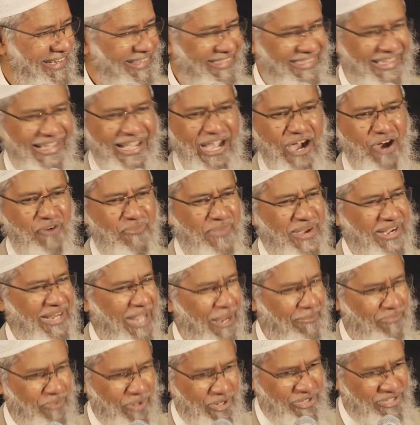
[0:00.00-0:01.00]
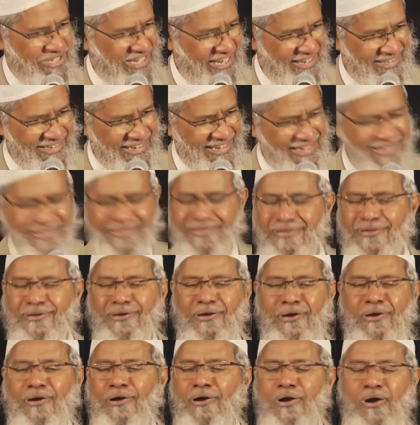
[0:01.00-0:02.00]
The government kept on changing
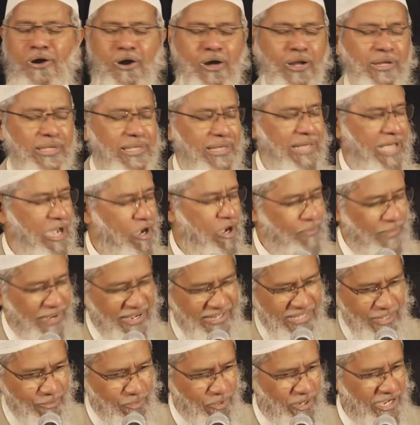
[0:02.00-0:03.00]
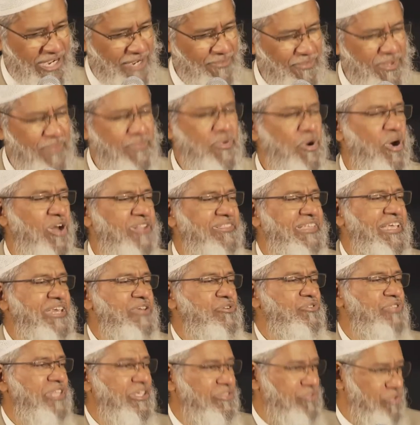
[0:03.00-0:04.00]
all the government supported me because they
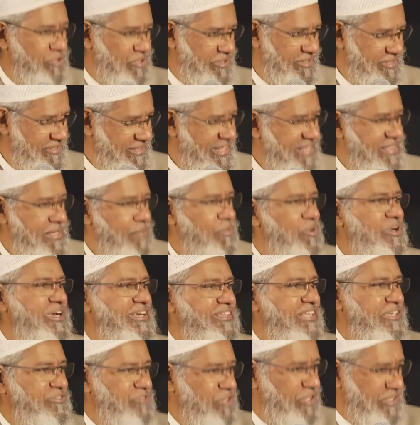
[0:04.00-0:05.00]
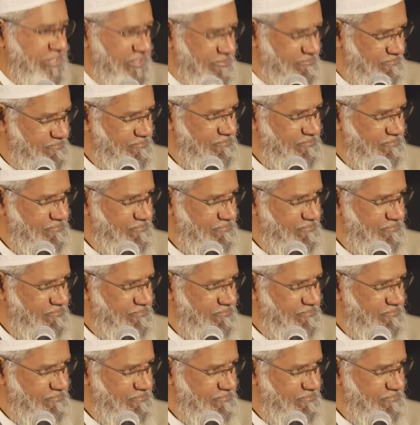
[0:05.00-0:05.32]
knew the truth. They supported the truth.